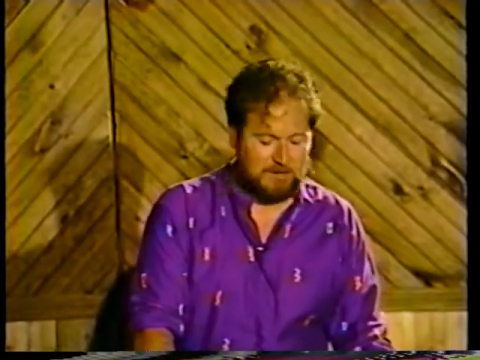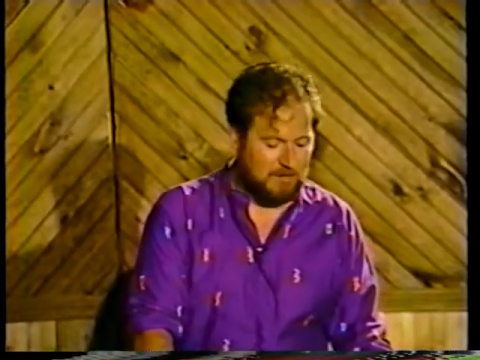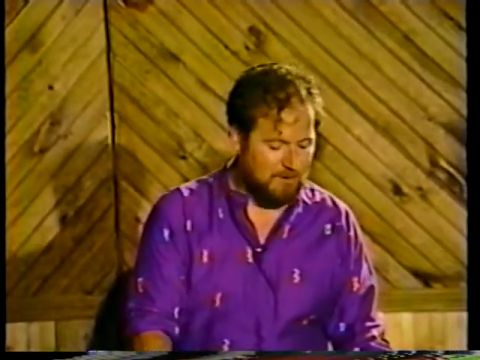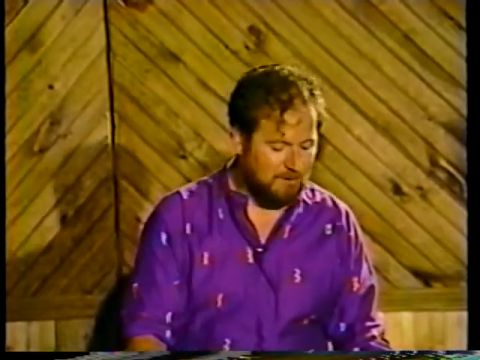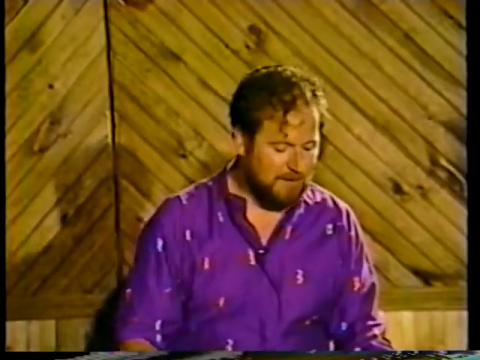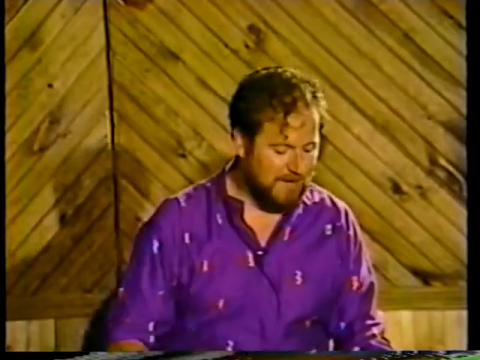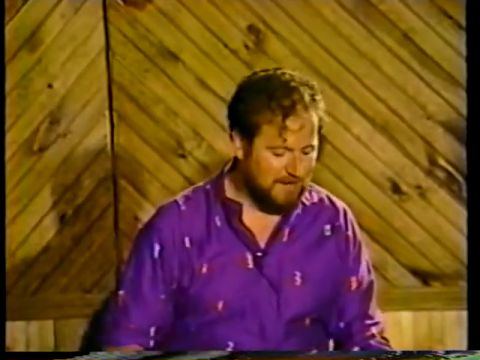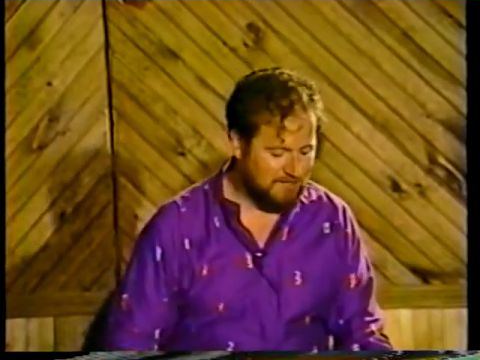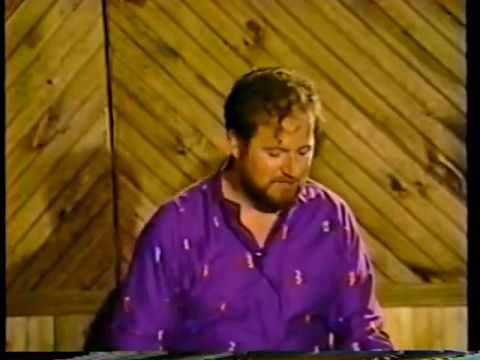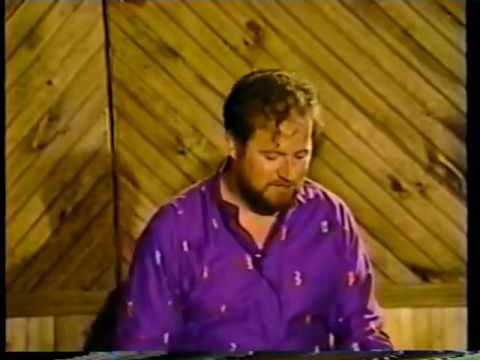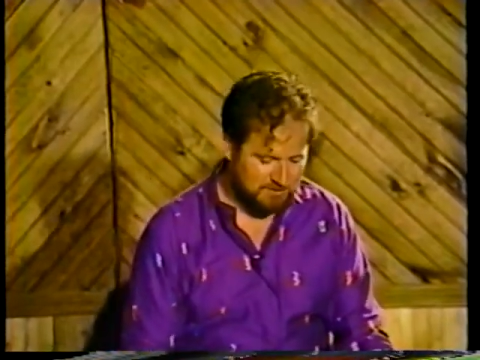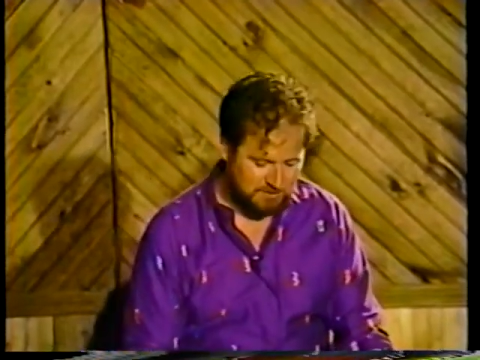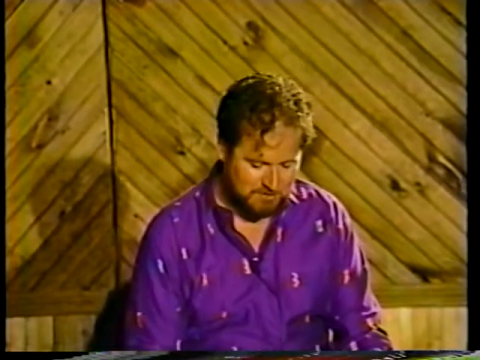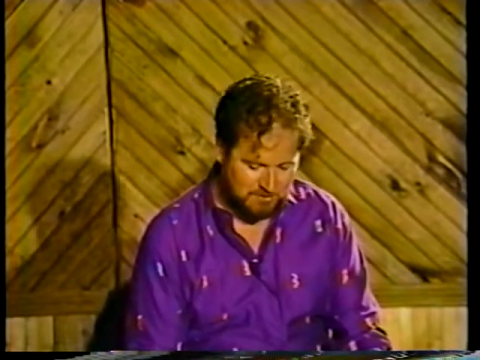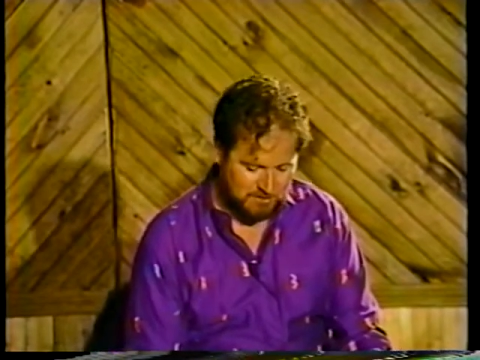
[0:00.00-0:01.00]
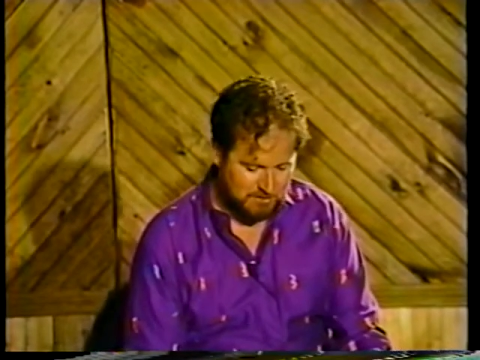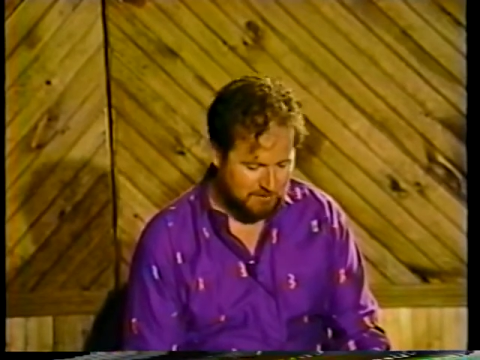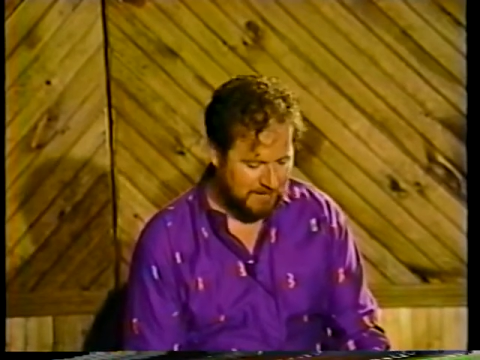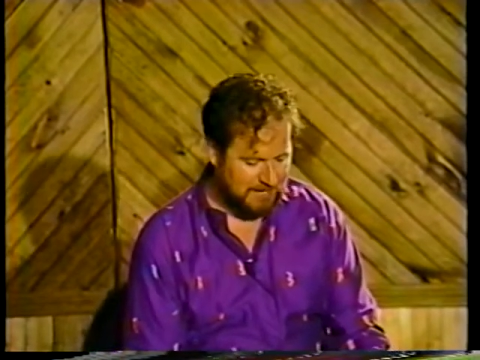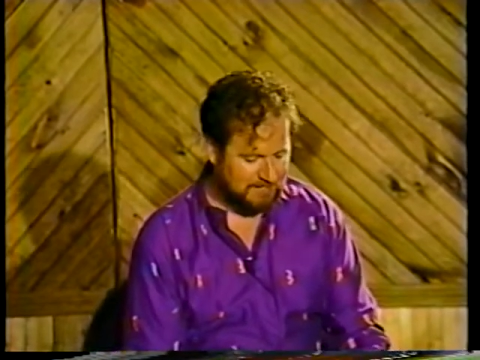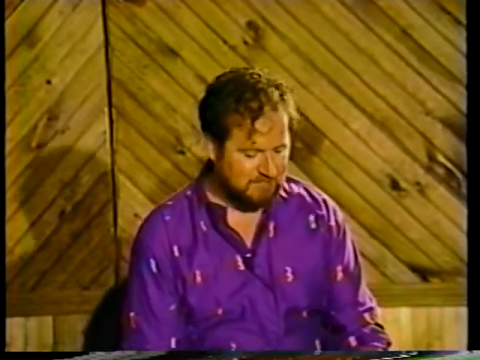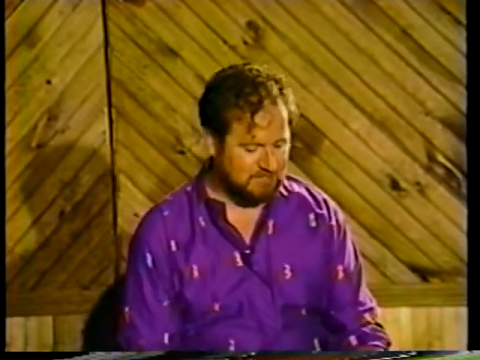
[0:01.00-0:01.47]
No actors, no
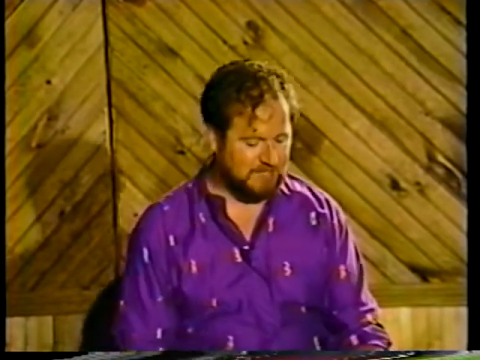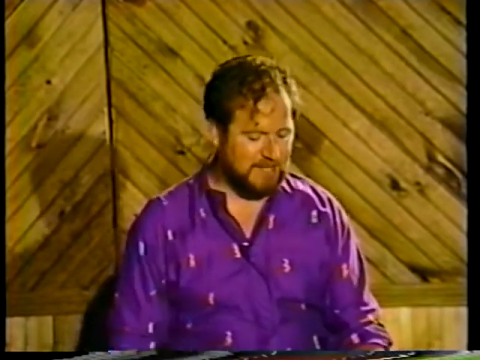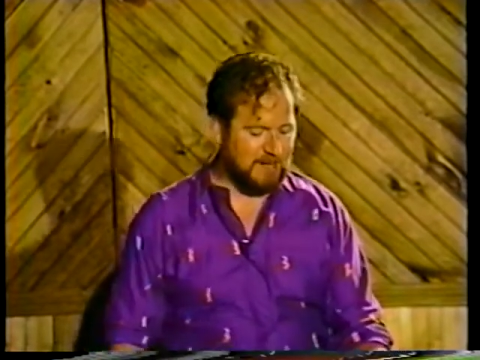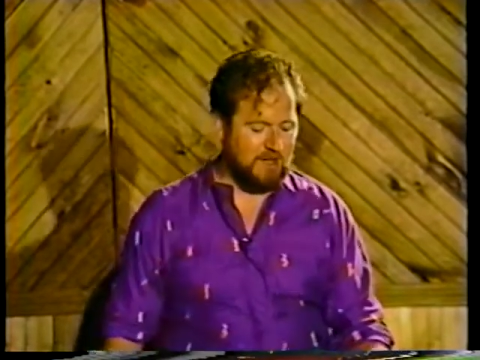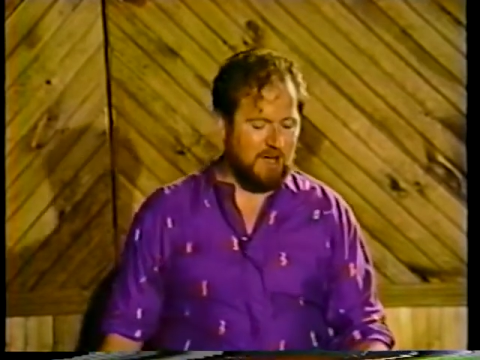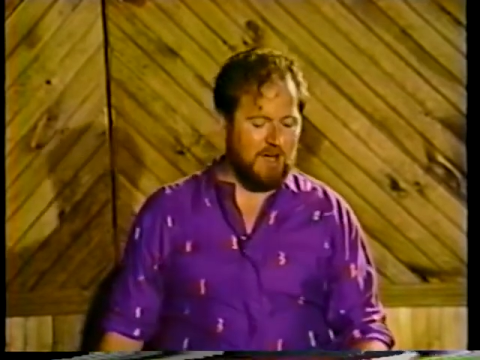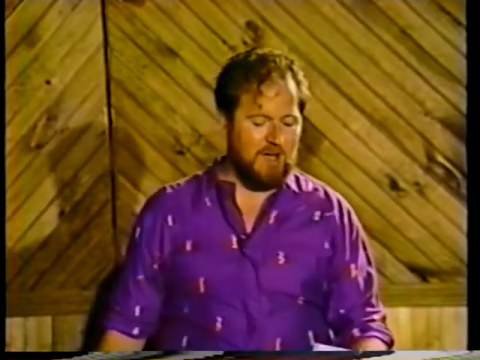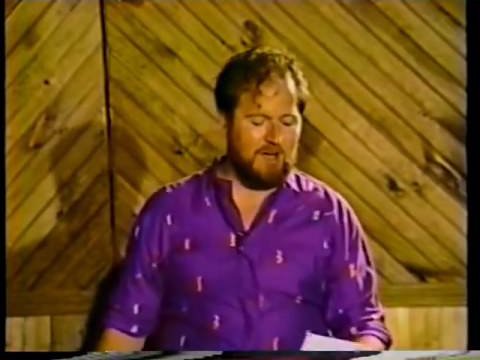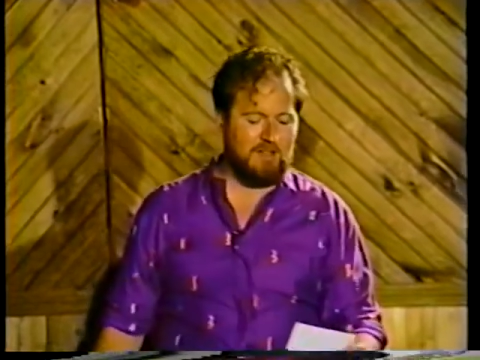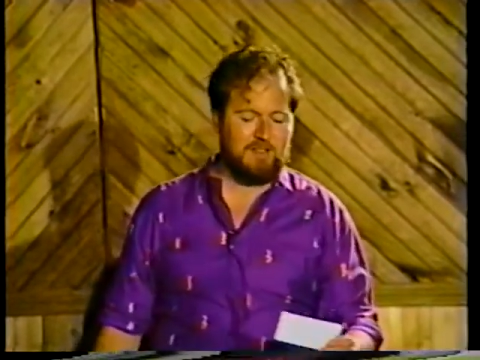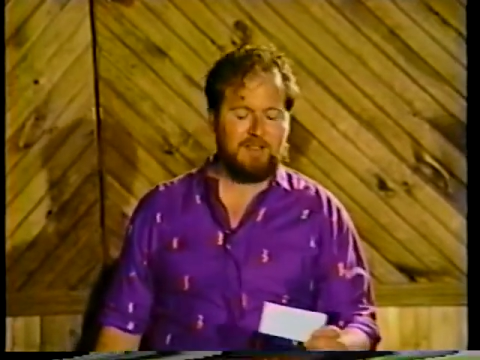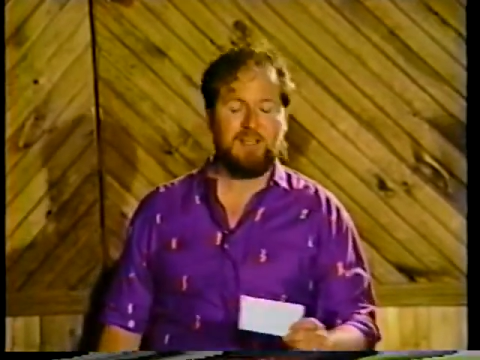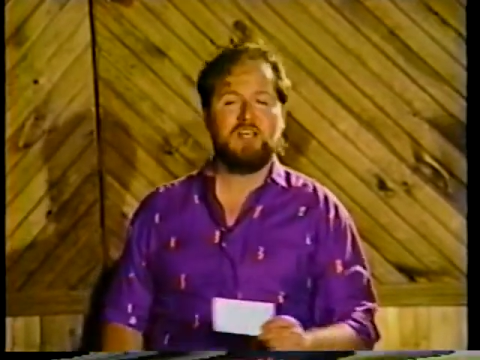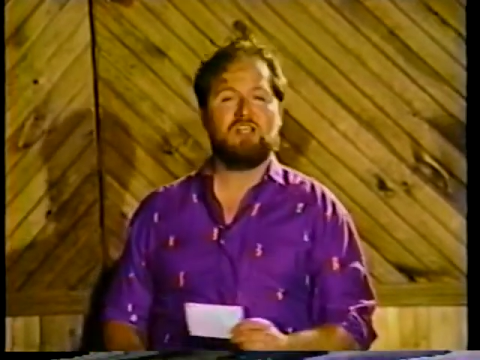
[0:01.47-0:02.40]
actors at all.